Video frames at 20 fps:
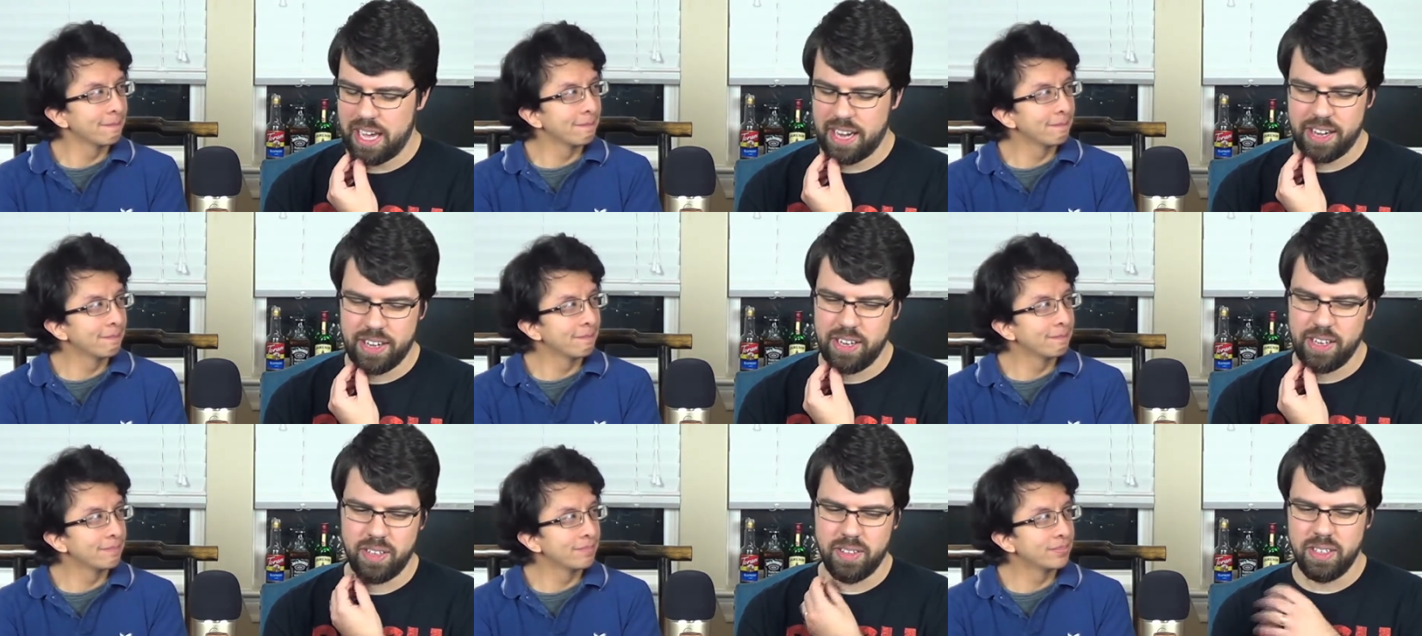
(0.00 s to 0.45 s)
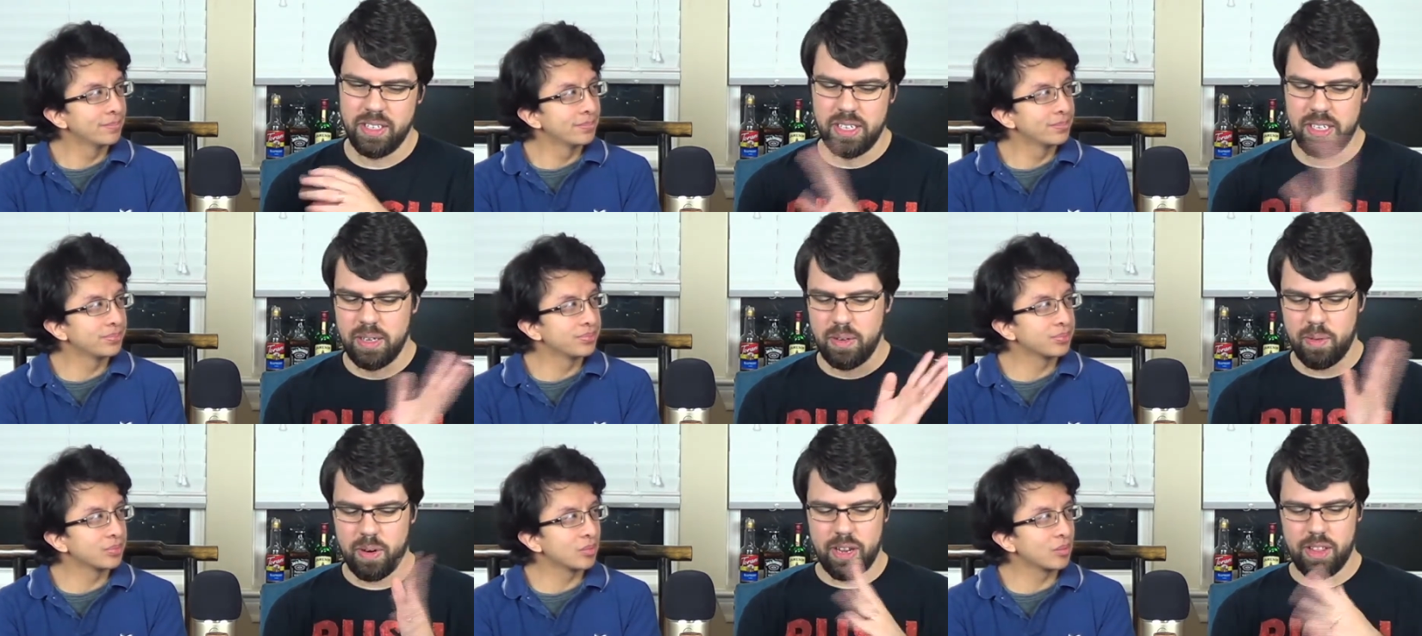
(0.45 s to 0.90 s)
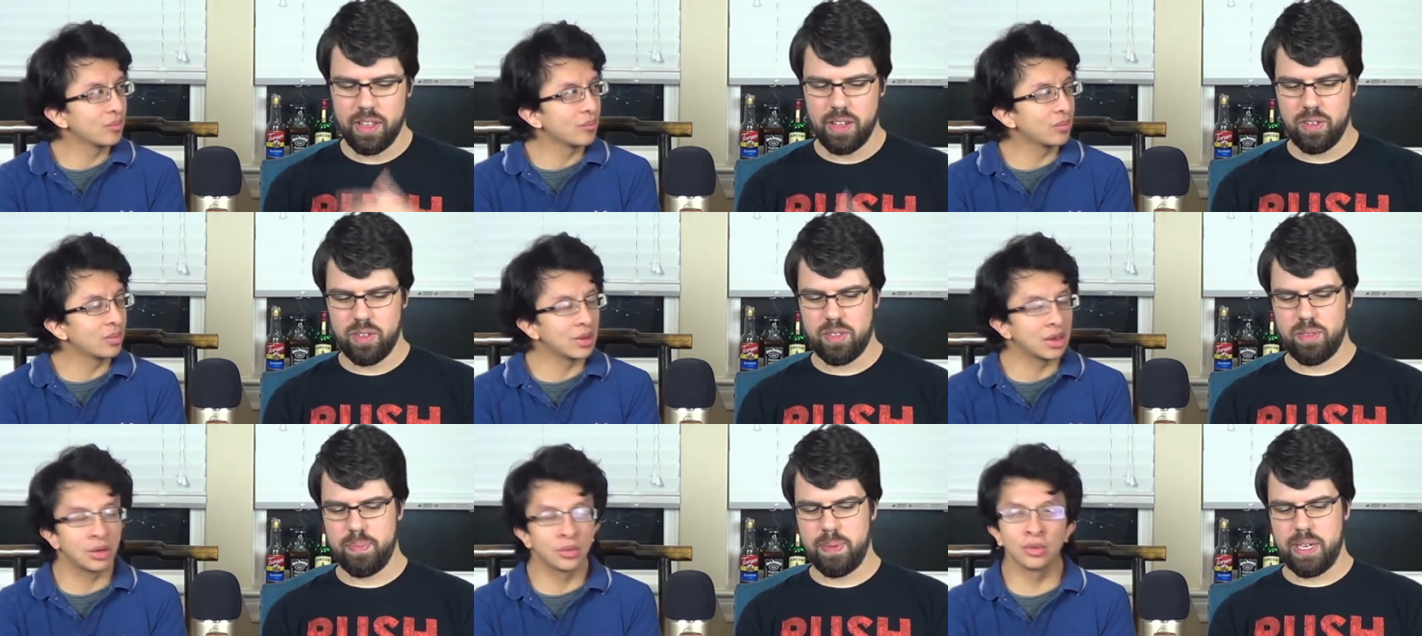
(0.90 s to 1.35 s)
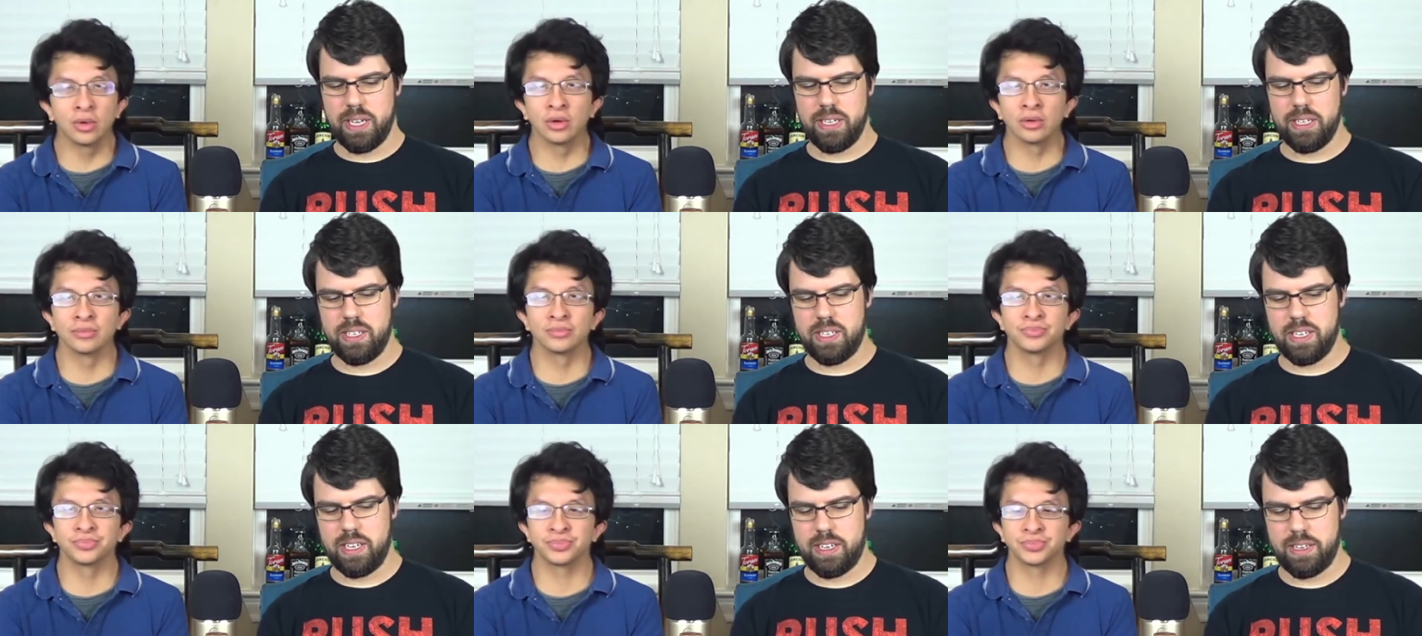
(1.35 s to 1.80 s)
Speaker 1: I don't know, one of those.
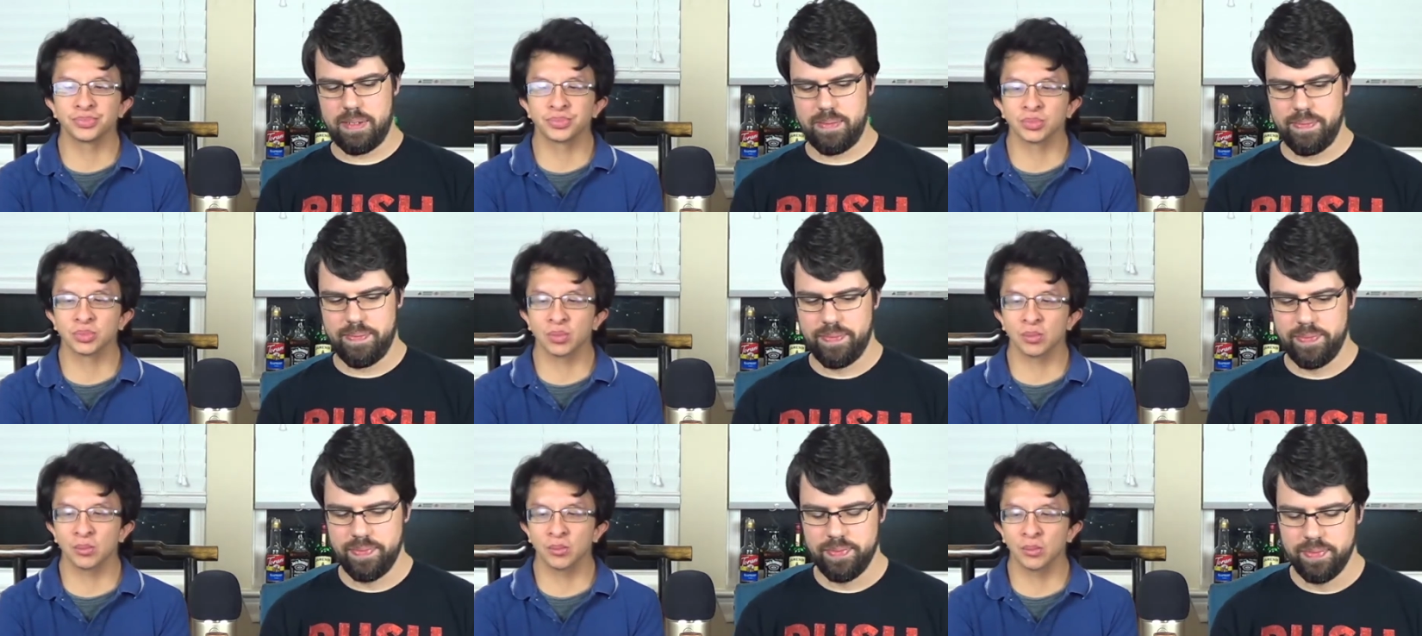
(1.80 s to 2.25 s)
But well, hmm. um,